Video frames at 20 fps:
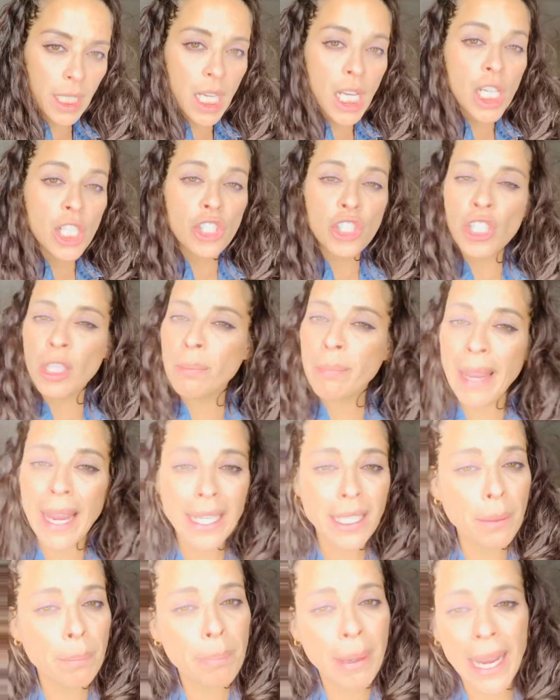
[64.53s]
She
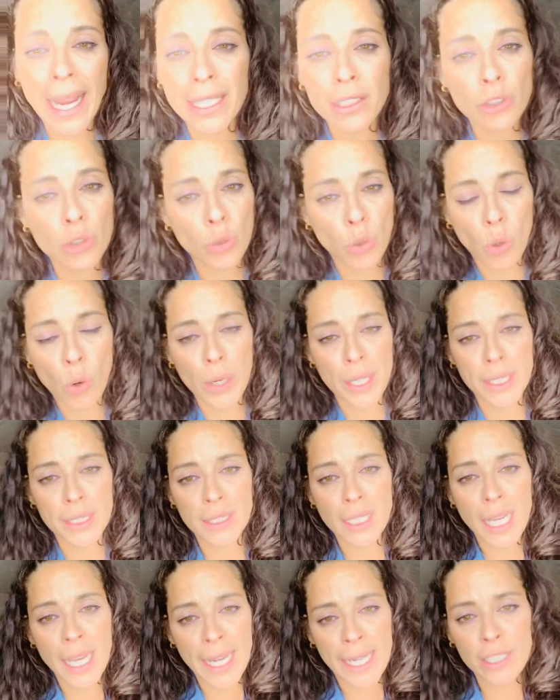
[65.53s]
made a bad
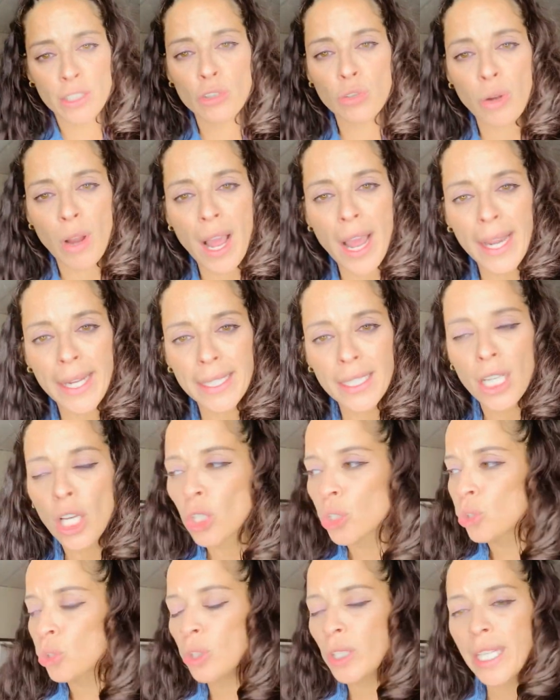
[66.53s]
choice in trying
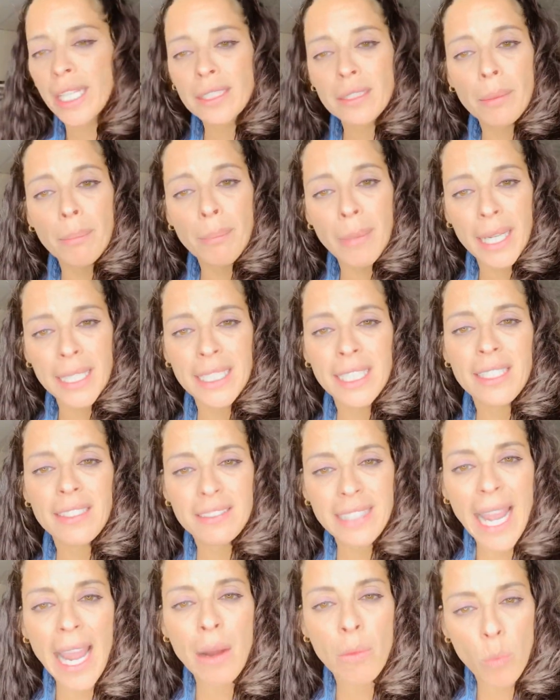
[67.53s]
to get the money
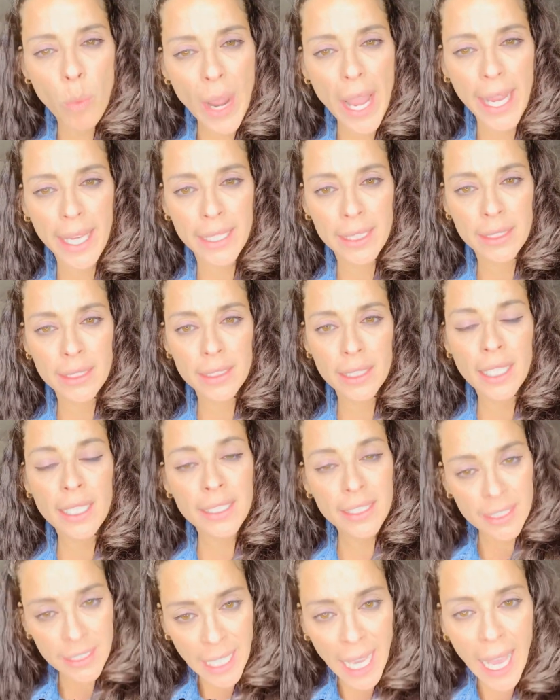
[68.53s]
that way.
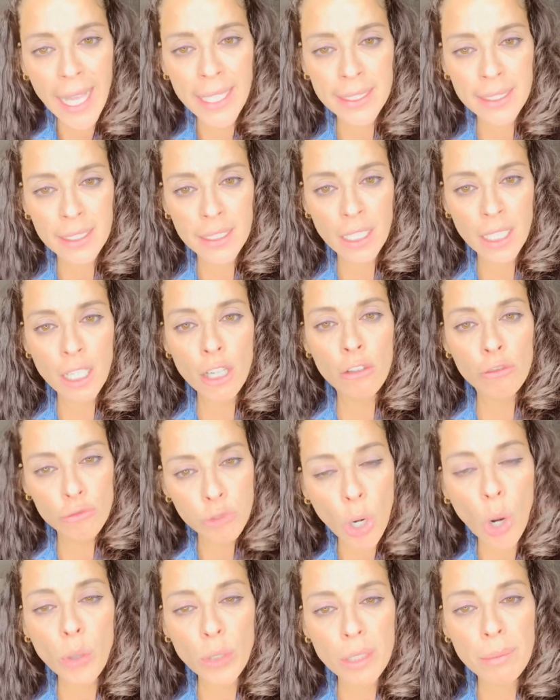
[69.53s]
Yes,
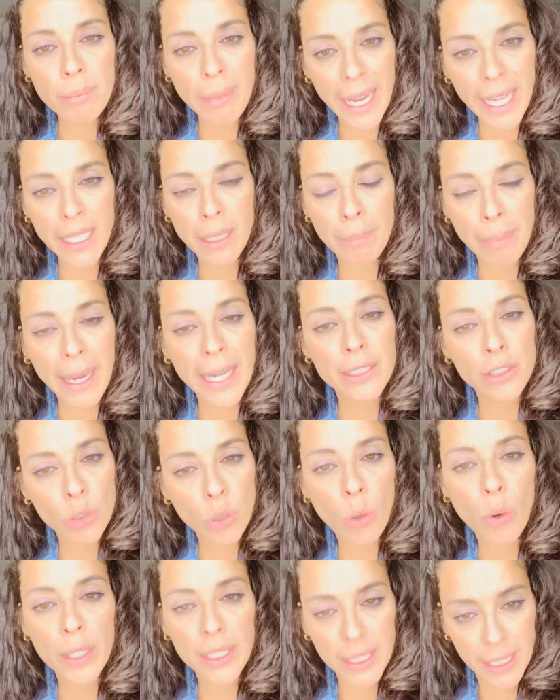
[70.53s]
Rhodey made a bad
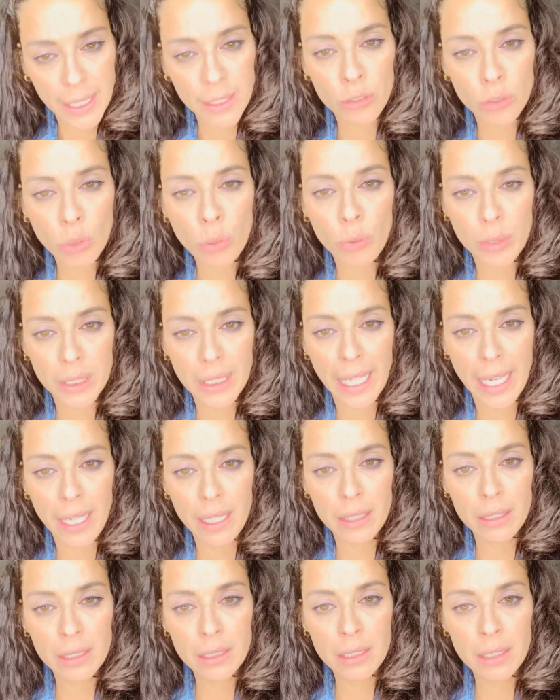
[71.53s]
choice in doing that.
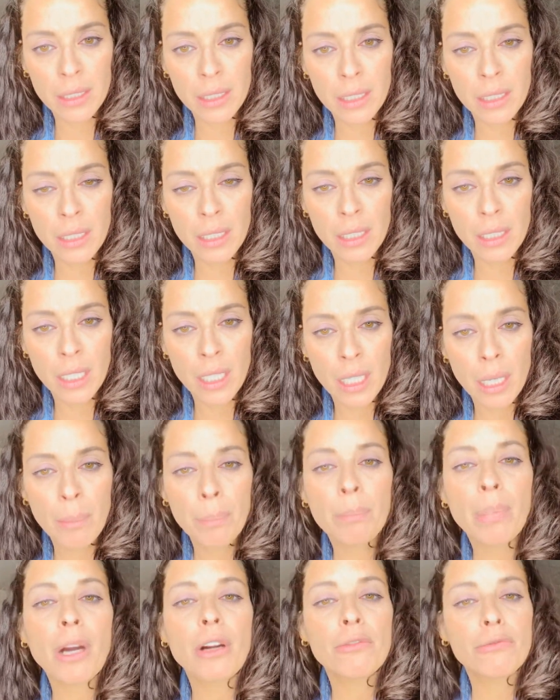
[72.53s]

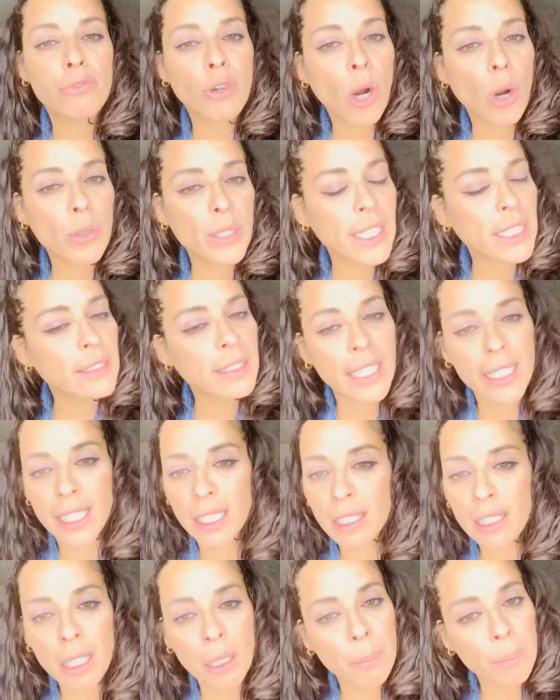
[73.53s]
But Rhodey
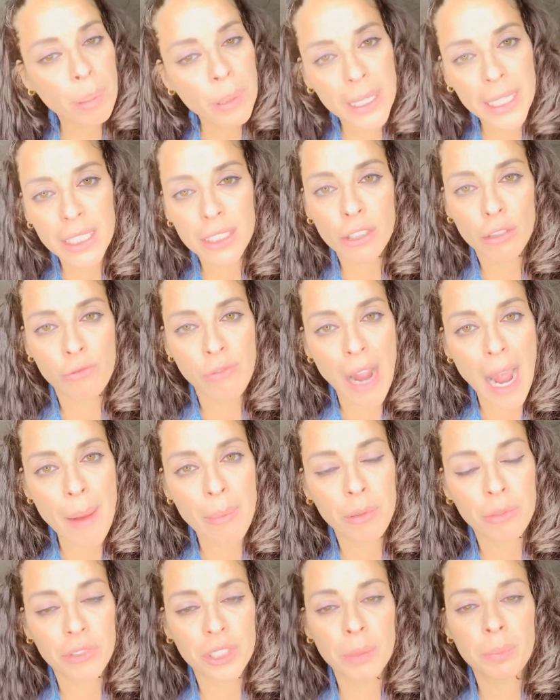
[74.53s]
didn't complete the
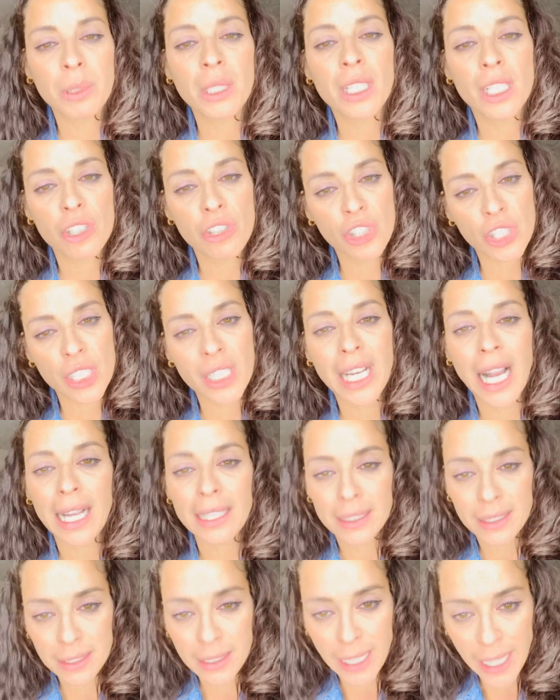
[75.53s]
robbery because she got
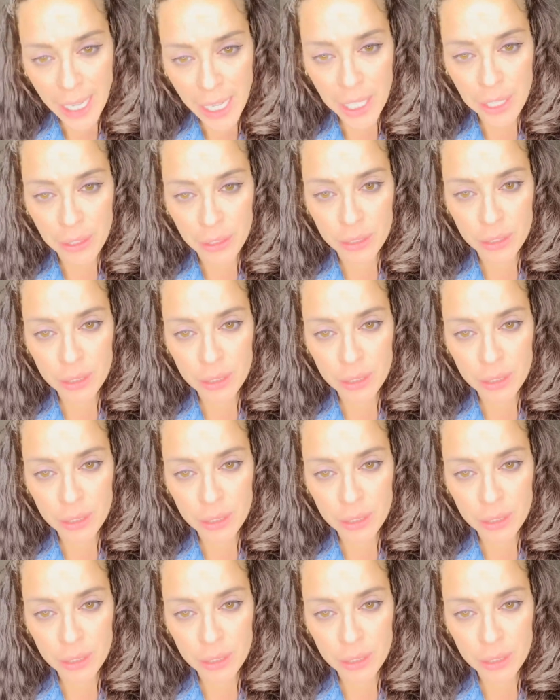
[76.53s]
scared.